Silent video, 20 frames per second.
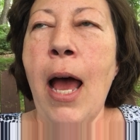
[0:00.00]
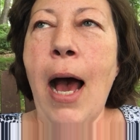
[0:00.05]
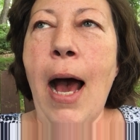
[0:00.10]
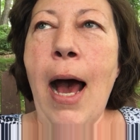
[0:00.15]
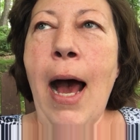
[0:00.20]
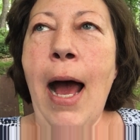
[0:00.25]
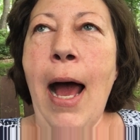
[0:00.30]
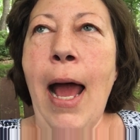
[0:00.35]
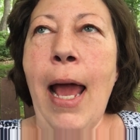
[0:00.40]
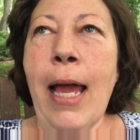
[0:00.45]

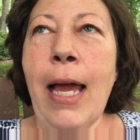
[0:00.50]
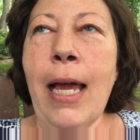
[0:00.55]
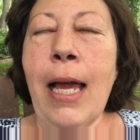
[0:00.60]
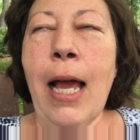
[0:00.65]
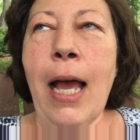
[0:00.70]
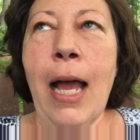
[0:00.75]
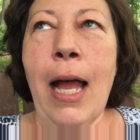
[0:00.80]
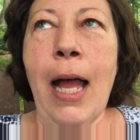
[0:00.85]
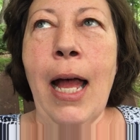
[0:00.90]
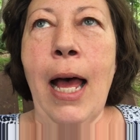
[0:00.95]
I
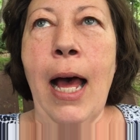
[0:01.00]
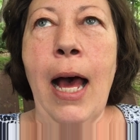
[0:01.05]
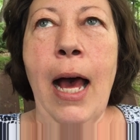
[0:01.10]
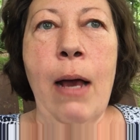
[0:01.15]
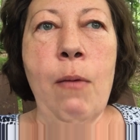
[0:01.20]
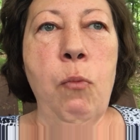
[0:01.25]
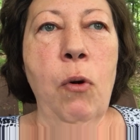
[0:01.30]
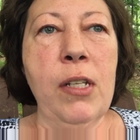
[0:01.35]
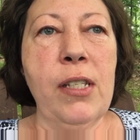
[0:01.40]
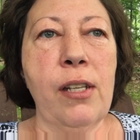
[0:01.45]

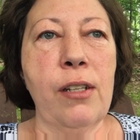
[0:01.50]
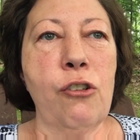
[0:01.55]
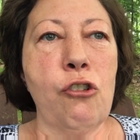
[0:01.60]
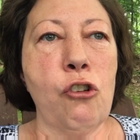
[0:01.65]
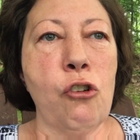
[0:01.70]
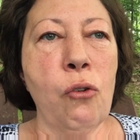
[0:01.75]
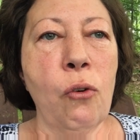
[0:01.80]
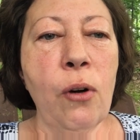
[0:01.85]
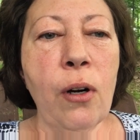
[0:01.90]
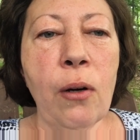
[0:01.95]
wasn't
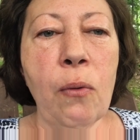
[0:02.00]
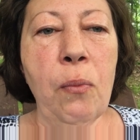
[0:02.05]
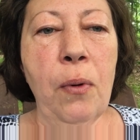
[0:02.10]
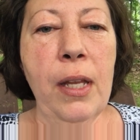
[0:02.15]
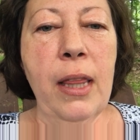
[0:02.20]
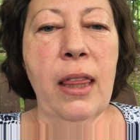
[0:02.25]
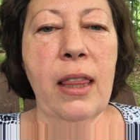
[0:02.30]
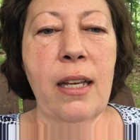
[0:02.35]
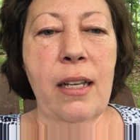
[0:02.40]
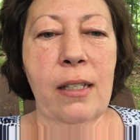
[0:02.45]
sure
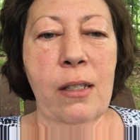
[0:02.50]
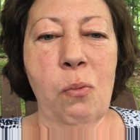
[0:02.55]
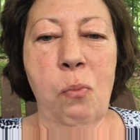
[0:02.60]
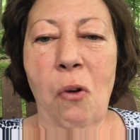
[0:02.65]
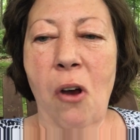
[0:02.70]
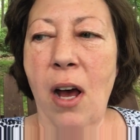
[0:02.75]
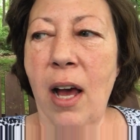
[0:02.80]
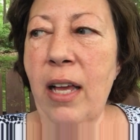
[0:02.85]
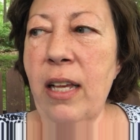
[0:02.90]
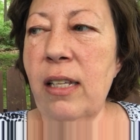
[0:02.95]
what this
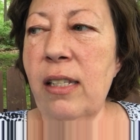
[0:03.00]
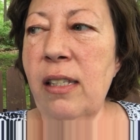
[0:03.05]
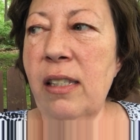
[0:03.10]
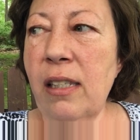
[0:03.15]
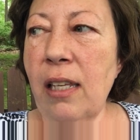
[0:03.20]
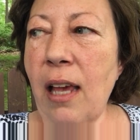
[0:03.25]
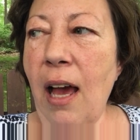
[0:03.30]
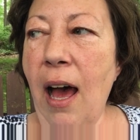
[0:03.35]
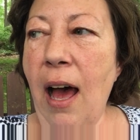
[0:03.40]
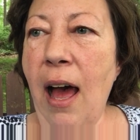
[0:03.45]

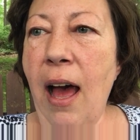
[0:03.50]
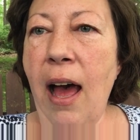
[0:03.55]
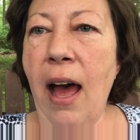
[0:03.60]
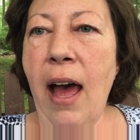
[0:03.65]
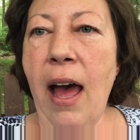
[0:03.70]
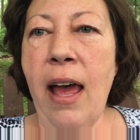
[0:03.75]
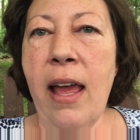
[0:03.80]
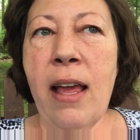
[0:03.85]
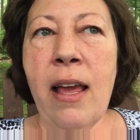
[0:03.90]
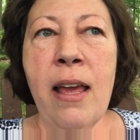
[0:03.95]
was,
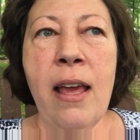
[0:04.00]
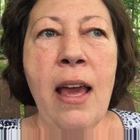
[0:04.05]
but